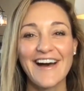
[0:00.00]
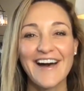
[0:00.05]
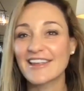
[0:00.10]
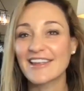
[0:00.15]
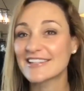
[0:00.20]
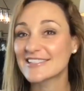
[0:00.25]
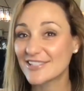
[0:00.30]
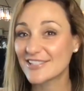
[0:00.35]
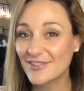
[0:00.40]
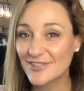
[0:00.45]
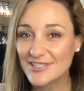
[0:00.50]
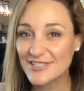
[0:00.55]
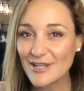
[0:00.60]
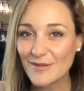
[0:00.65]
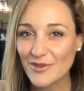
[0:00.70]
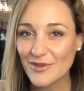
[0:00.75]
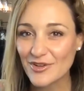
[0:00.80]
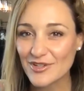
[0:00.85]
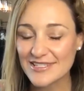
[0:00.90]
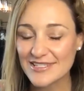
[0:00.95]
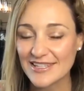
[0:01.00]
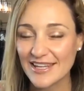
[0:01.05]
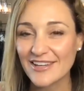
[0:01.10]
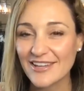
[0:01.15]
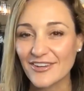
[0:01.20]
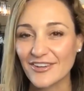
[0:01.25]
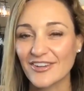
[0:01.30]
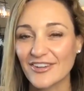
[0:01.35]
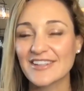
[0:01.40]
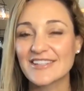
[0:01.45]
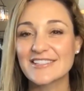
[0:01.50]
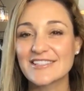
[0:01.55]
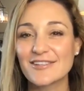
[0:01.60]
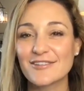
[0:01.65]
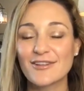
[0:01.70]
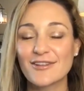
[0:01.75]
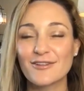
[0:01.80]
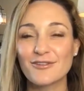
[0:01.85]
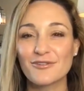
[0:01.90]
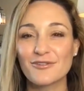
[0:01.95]
until some years later, until
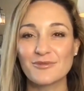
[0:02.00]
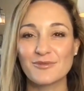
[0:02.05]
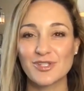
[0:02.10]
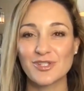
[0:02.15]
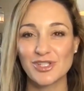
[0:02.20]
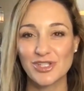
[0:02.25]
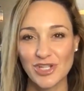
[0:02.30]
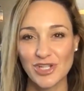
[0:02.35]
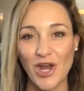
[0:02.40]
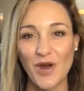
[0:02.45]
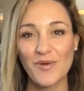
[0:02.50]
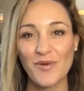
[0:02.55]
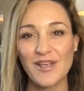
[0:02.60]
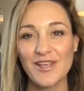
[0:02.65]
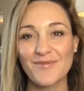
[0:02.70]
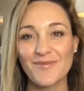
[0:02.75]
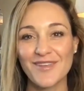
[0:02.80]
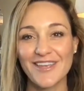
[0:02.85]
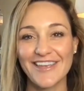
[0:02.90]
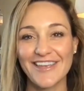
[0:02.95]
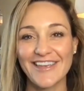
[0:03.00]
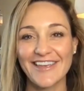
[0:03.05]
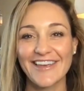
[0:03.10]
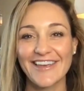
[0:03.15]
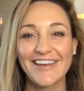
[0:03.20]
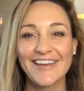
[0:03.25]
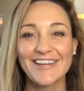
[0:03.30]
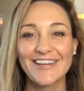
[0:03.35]
the Lord was showing me